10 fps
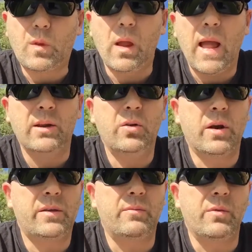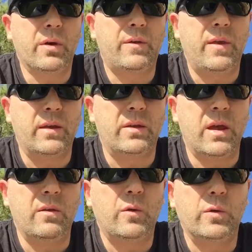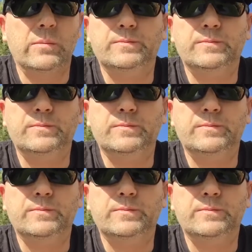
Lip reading: Had a nice thick skin to it.